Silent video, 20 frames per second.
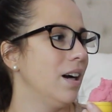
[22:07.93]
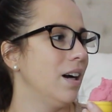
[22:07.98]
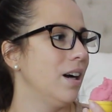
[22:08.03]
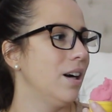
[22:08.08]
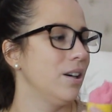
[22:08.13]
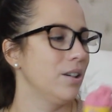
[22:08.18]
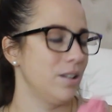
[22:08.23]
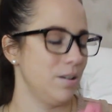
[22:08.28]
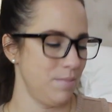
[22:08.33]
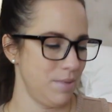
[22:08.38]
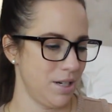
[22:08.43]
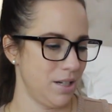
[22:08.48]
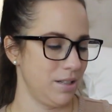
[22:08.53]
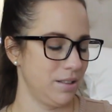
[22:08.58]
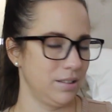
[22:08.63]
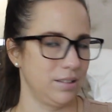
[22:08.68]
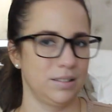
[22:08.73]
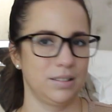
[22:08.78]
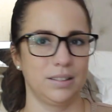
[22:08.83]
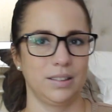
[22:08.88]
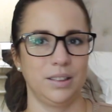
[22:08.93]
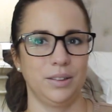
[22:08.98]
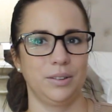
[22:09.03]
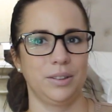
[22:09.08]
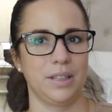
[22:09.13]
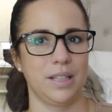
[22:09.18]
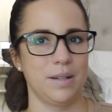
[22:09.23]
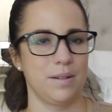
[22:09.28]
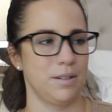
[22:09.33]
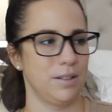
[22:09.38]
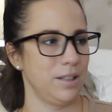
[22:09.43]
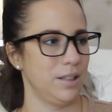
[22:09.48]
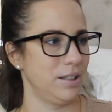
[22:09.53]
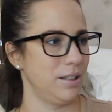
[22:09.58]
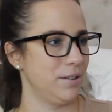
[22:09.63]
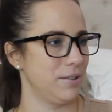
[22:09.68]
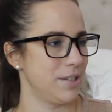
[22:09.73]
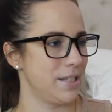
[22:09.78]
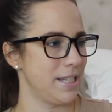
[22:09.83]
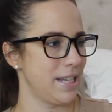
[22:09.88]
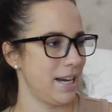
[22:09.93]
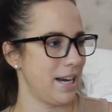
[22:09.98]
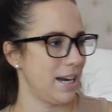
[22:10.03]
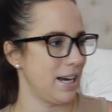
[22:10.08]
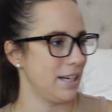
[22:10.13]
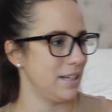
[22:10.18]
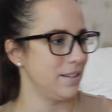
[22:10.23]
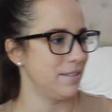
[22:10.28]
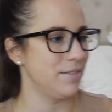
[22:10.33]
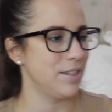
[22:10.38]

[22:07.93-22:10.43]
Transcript: Oh, come here. You want to say hi in the